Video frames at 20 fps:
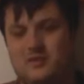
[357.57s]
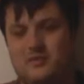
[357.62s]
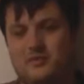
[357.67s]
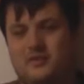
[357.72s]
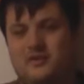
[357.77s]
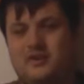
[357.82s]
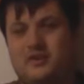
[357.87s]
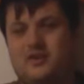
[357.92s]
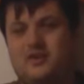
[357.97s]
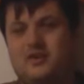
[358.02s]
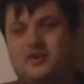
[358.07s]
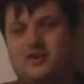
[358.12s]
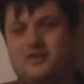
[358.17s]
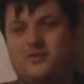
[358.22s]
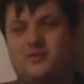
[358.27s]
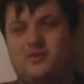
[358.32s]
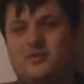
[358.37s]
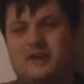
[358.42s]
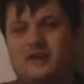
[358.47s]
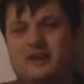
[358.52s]
When the
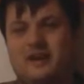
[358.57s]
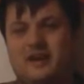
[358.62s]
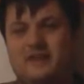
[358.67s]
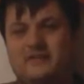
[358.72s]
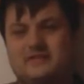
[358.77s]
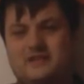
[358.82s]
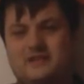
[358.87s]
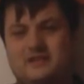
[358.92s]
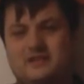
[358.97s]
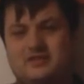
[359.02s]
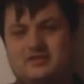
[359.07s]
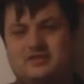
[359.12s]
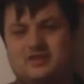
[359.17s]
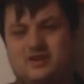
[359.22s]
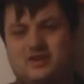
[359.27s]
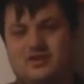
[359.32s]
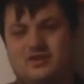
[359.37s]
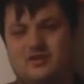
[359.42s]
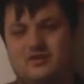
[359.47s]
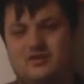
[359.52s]
crew arrives at the
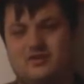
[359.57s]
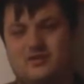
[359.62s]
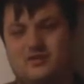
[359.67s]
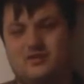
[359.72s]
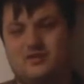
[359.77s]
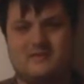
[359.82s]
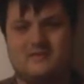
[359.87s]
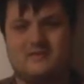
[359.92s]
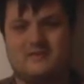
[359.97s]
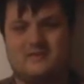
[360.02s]
jungle,